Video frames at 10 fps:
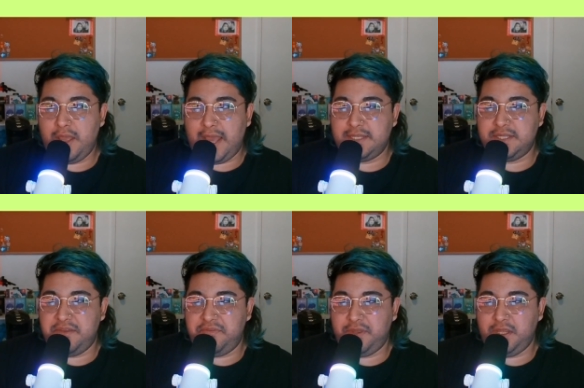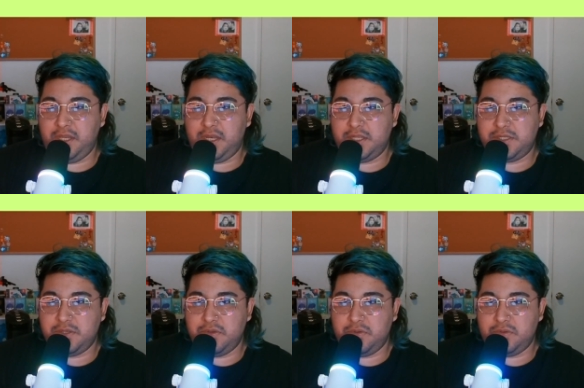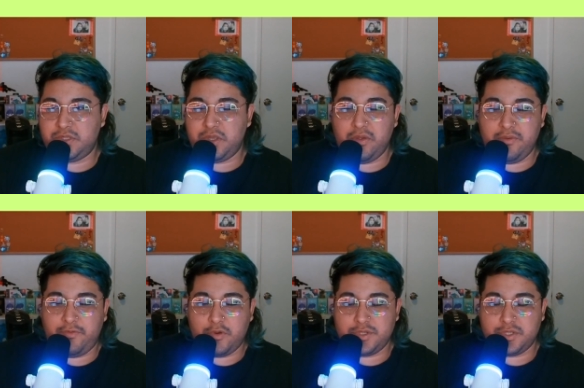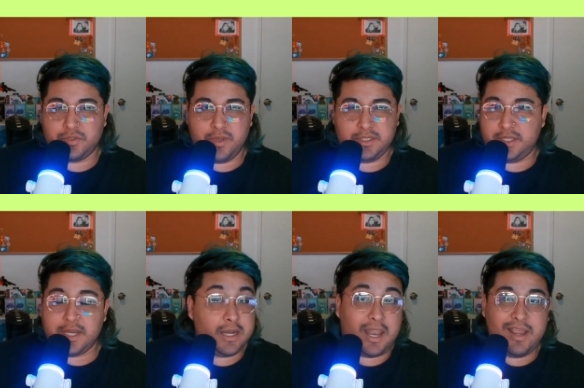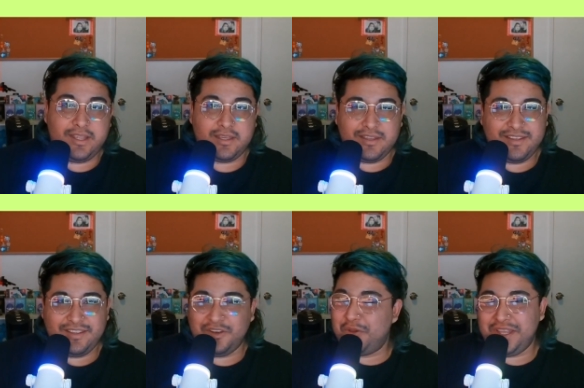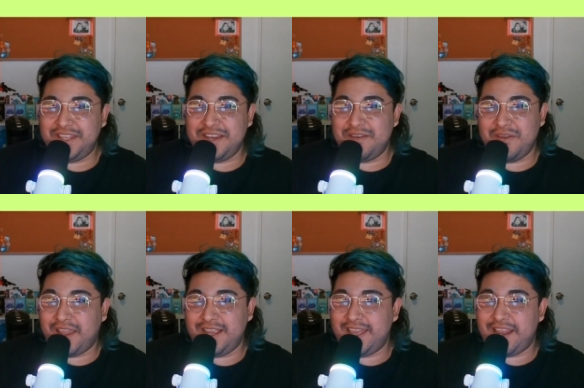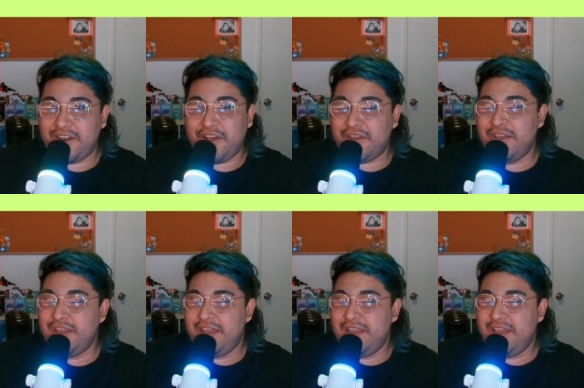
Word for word: as if he needed to still enforce those ways. He didn't like it. You know, he didn't like it at all.